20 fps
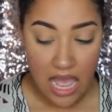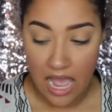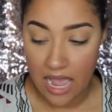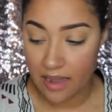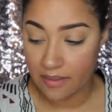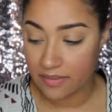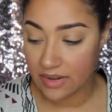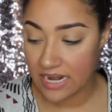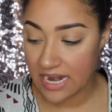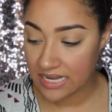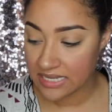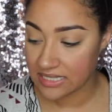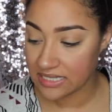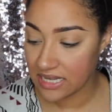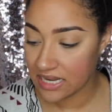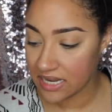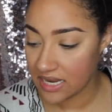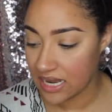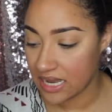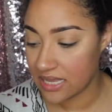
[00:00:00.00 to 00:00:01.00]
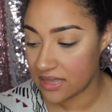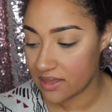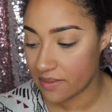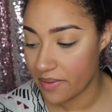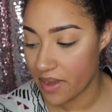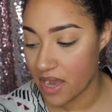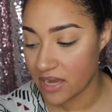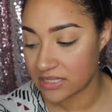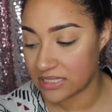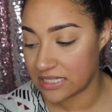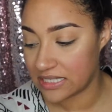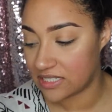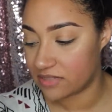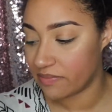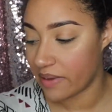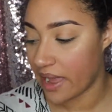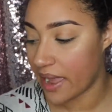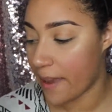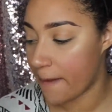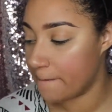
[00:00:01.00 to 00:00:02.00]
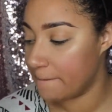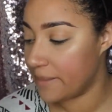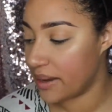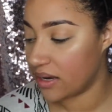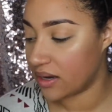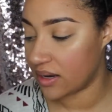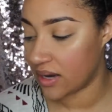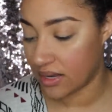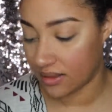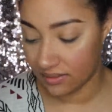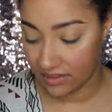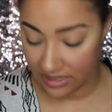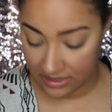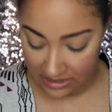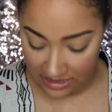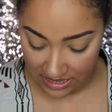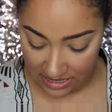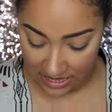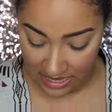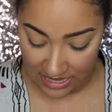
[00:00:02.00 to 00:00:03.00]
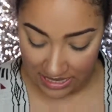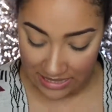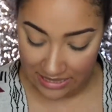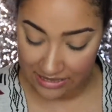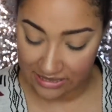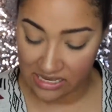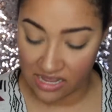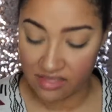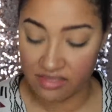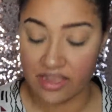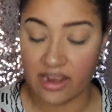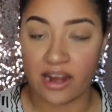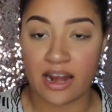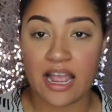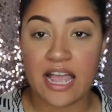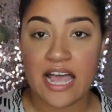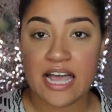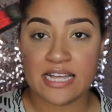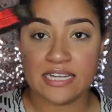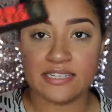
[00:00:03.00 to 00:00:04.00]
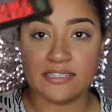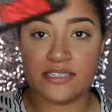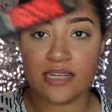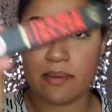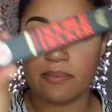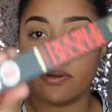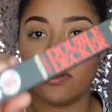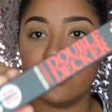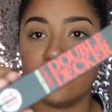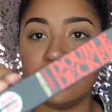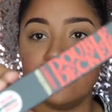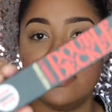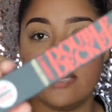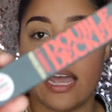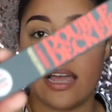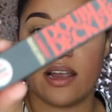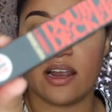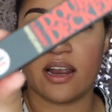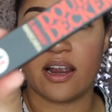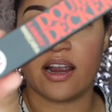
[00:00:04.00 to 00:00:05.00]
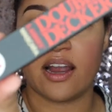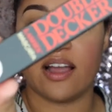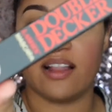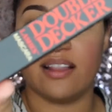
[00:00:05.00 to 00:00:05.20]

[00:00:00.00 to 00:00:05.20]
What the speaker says: Next thing in the box is by Butter London, and it is their Double Decker